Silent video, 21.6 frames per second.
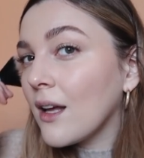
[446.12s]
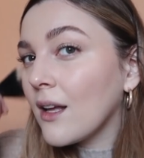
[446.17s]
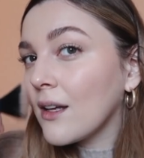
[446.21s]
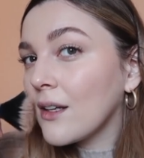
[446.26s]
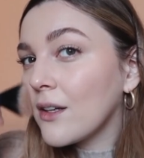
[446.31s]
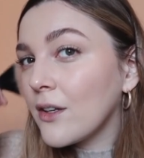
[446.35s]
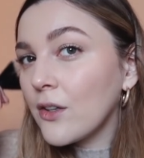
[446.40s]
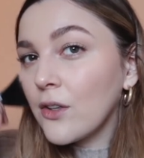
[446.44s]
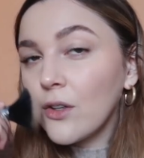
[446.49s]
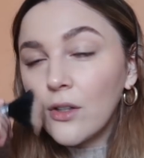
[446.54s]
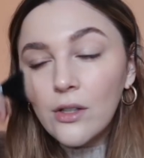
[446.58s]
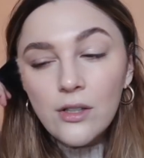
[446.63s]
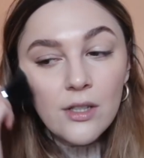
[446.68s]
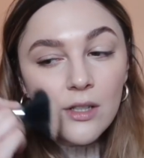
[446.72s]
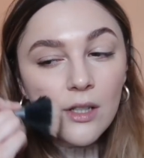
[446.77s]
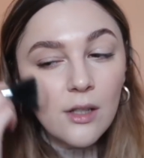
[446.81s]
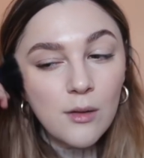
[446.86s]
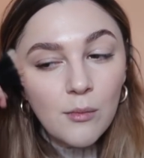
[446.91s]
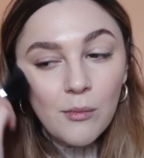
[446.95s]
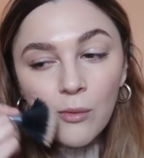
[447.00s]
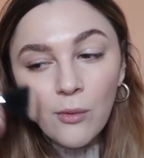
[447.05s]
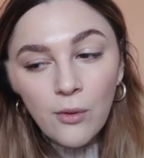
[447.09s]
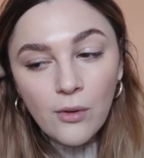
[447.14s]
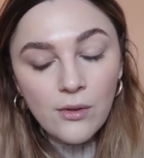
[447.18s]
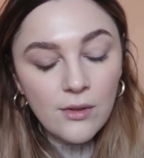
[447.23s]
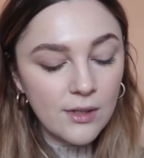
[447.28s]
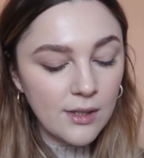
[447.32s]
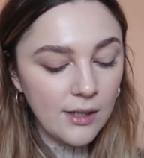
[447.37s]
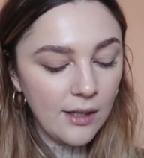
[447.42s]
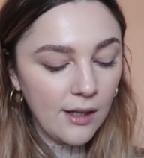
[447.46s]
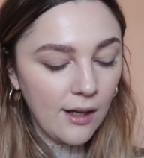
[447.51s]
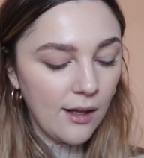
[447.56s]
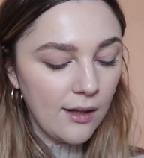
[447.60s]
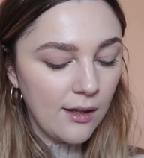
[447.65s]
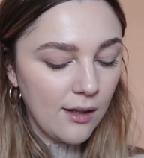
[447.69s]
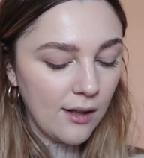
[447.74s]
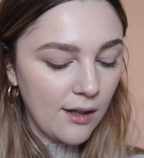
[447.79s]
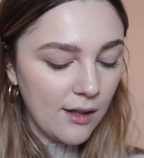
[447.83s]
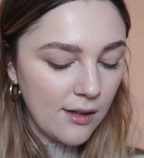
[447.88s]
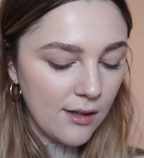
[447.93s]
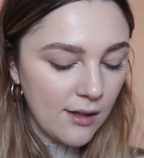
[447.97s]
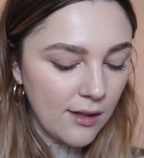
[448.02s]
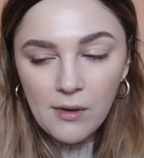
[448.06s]
a good bronzer
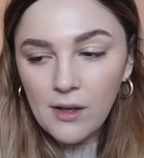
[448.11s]
color.